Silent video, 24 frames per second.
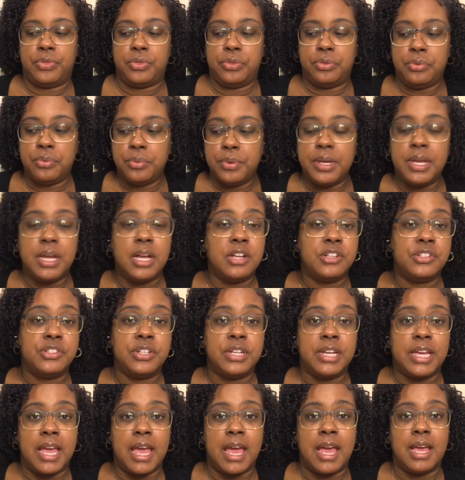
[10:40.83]

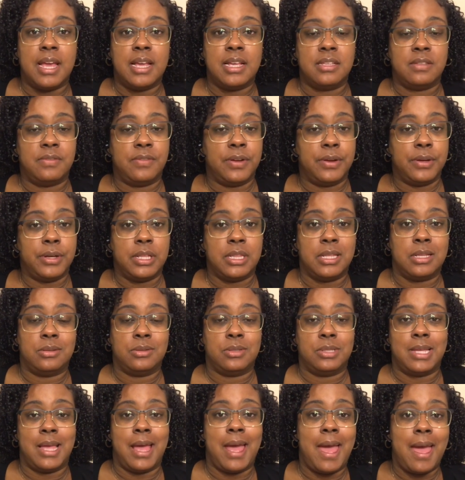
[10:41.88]
300K is very close
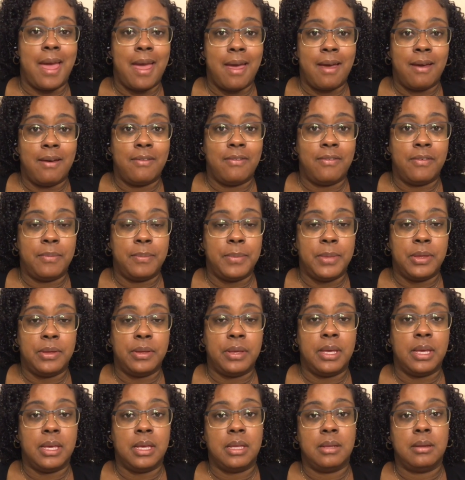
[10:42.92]
to
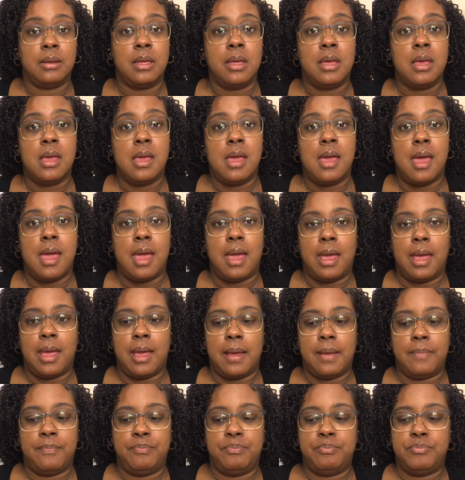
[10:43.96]
500,000,
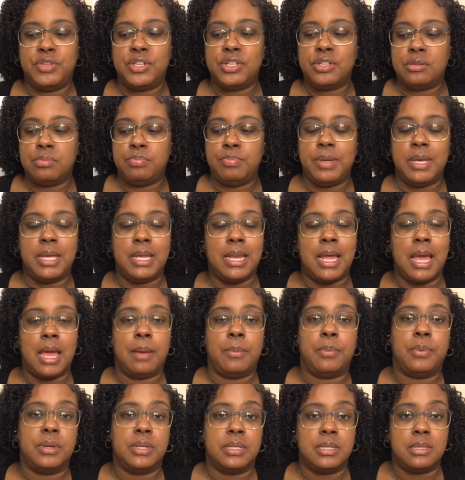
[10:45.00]
and just being
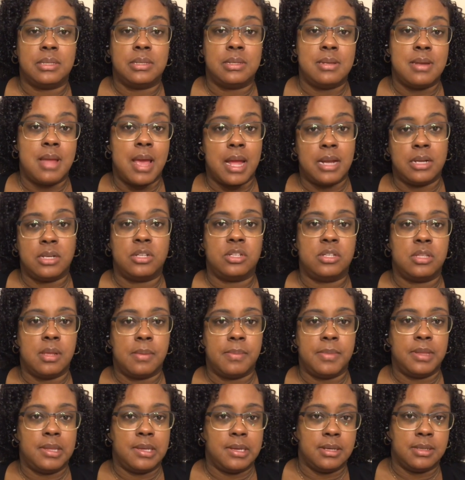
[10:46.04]
able to snatch some
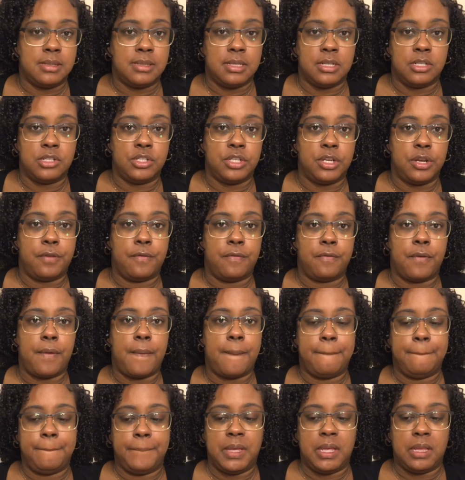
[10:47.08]
of the attention
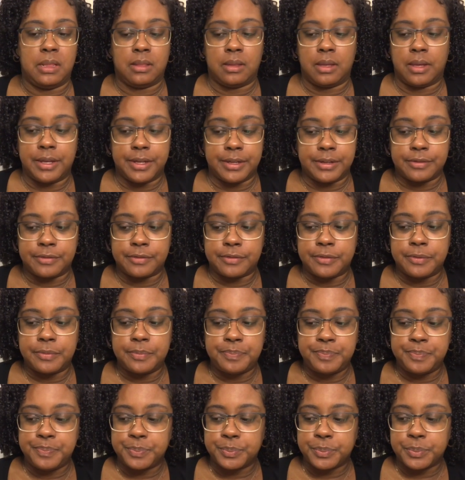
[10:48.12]
from BLove.
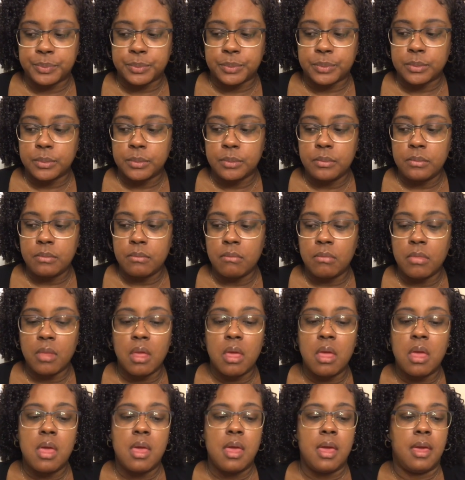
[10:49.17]

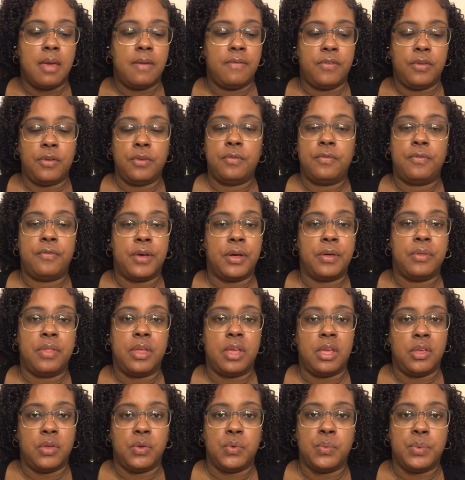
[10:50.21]
If you felt
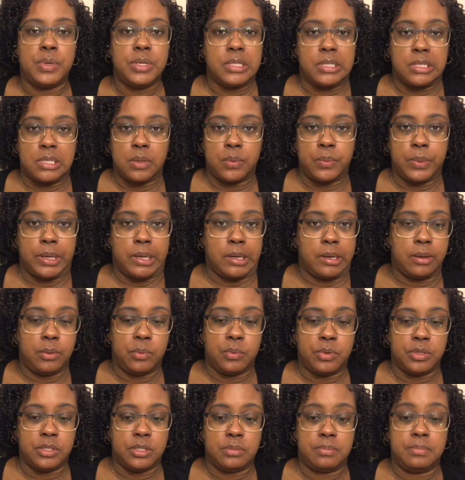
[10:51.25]
that you went somewhere and
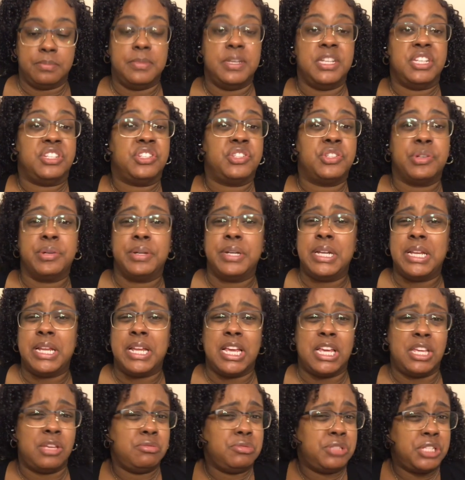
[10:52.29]
was
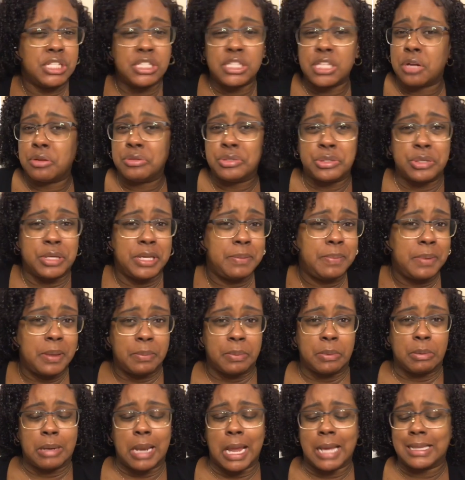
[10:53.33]
mistreated, you just don't treat
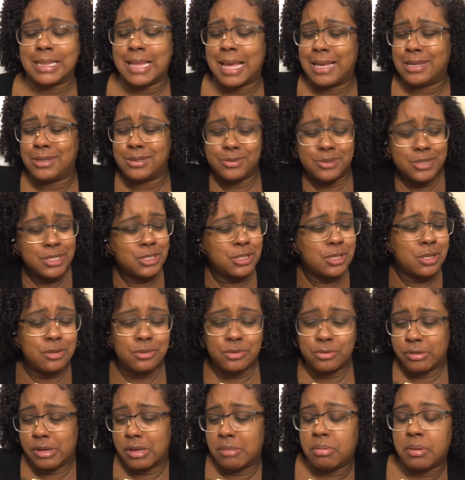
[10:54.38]
people like that. You just don't
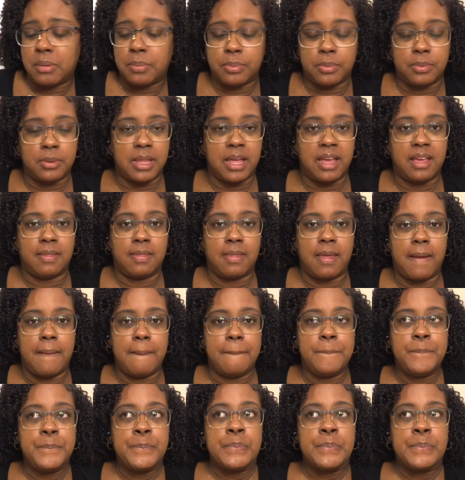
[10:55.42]
treat people like that.